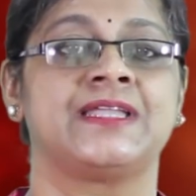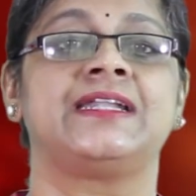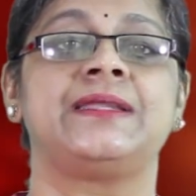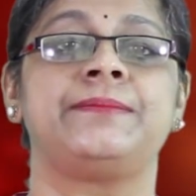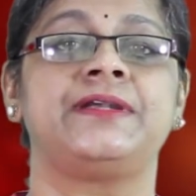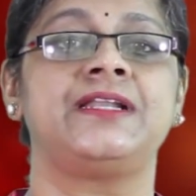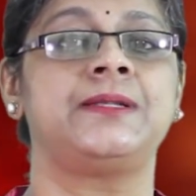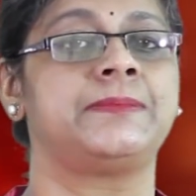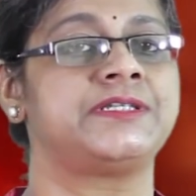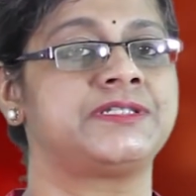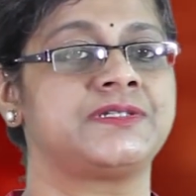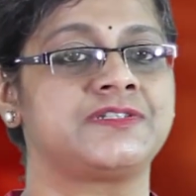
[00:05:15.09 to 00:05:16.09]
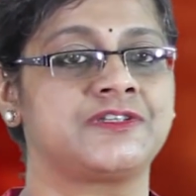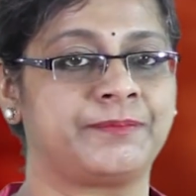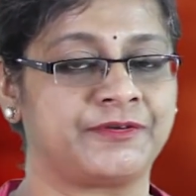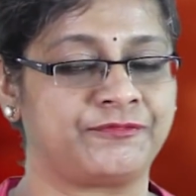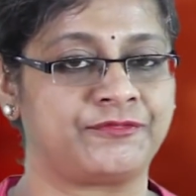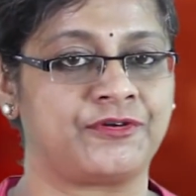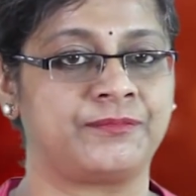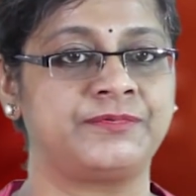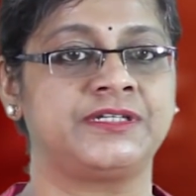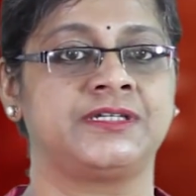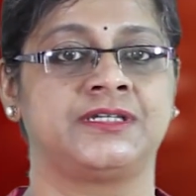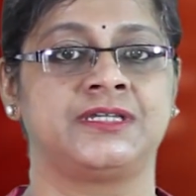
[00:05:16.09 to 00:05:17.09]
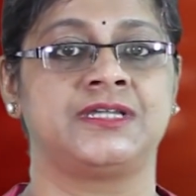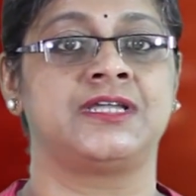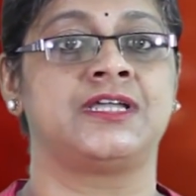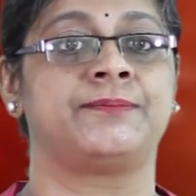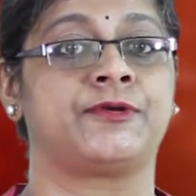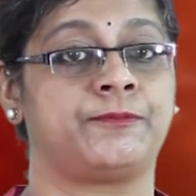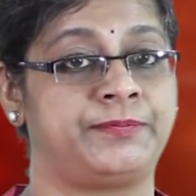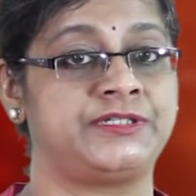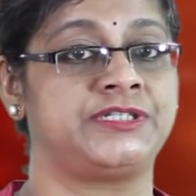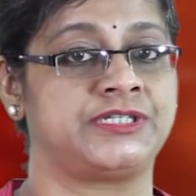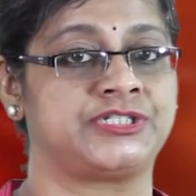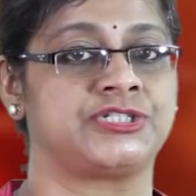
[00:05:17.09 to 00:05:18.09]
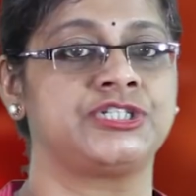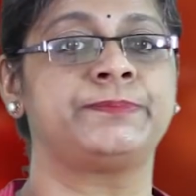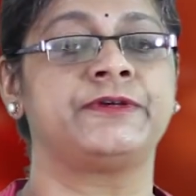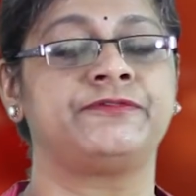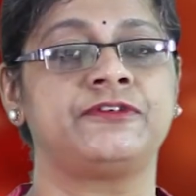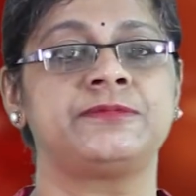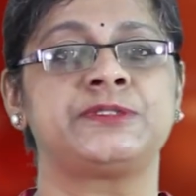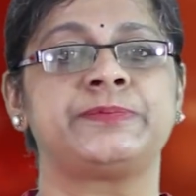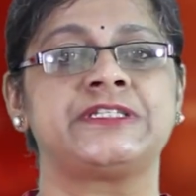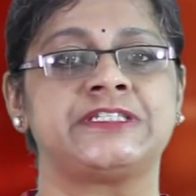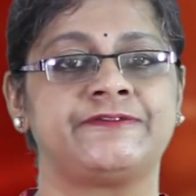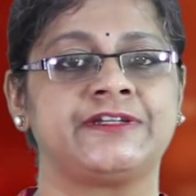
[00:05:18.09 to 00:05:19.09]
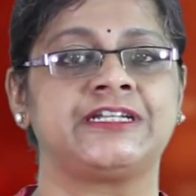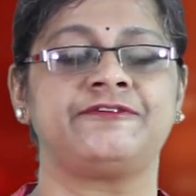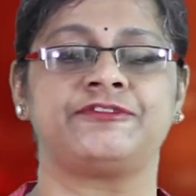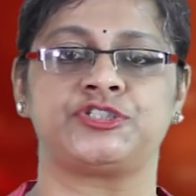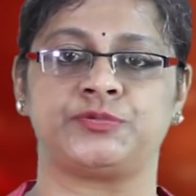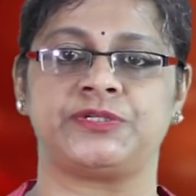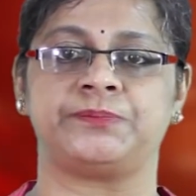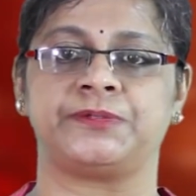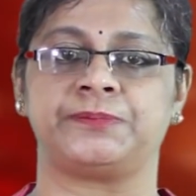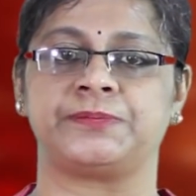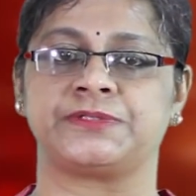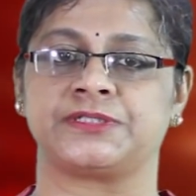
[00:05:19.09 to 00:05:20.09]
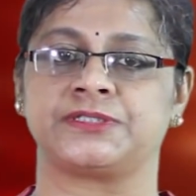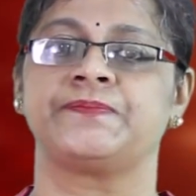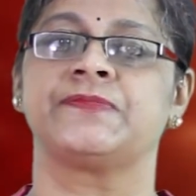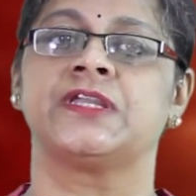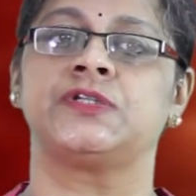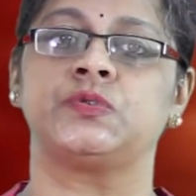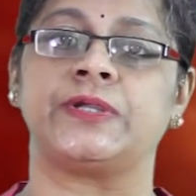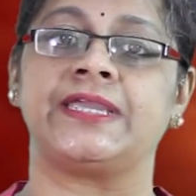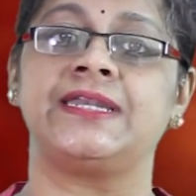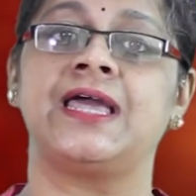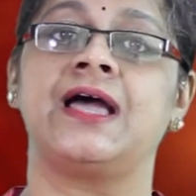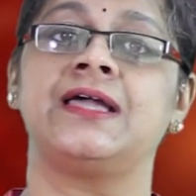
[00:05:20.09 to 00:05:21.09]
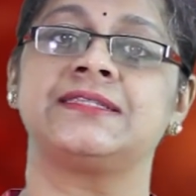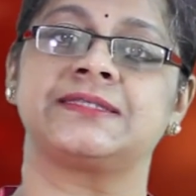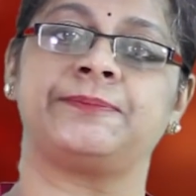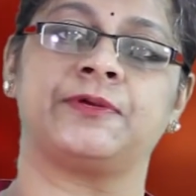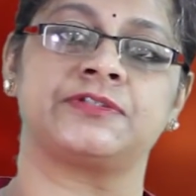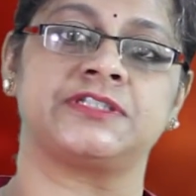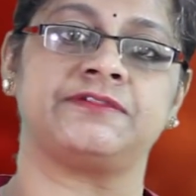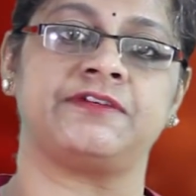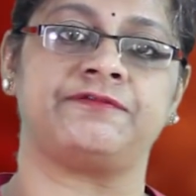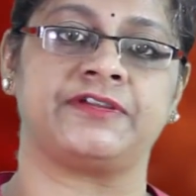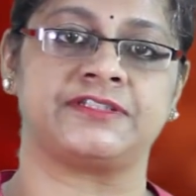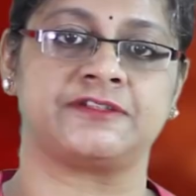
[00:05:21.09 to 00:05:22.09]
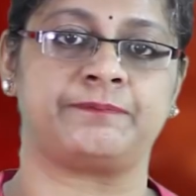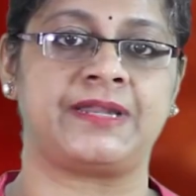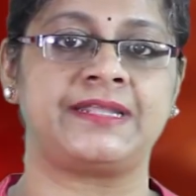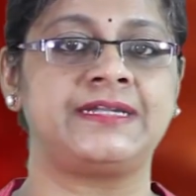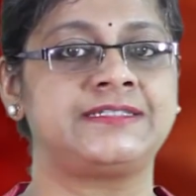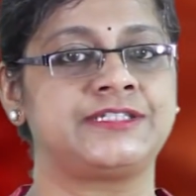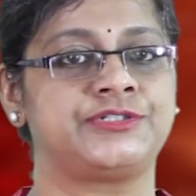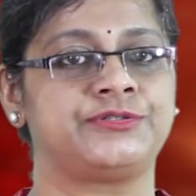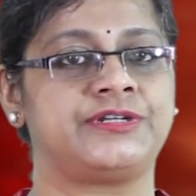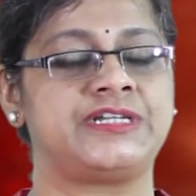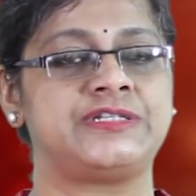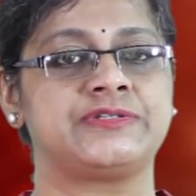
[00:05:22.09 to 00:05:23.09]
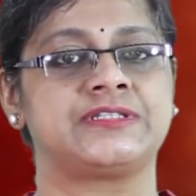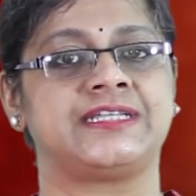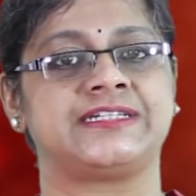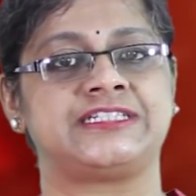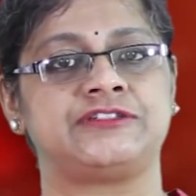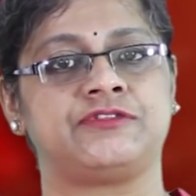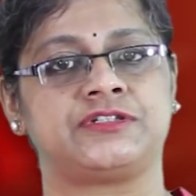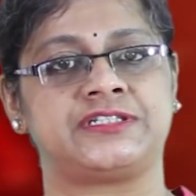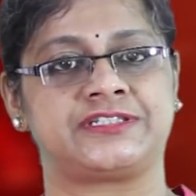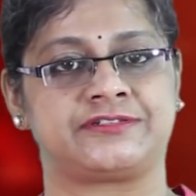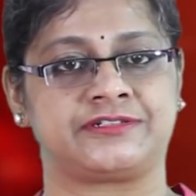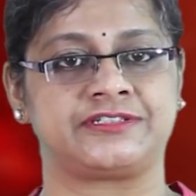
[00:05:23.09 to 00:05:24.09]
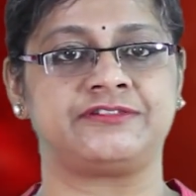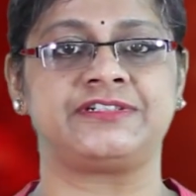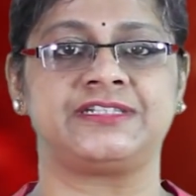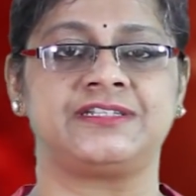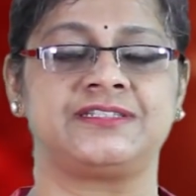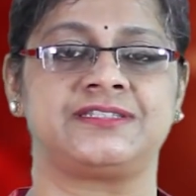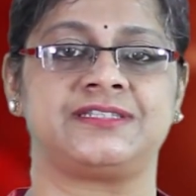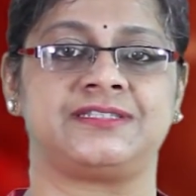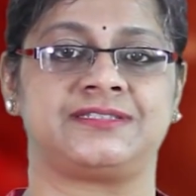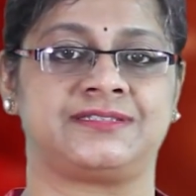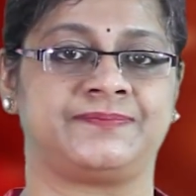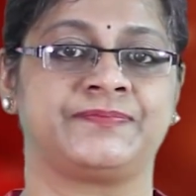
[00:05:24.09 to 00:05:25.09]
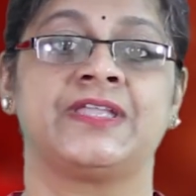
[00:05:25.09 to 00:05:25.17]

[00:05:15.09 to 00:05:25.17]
Remedial measures are performed, propitiations performed specifically for twin purposes to enhance the positive effects of planets and to reduce the negative or destructive tendencies.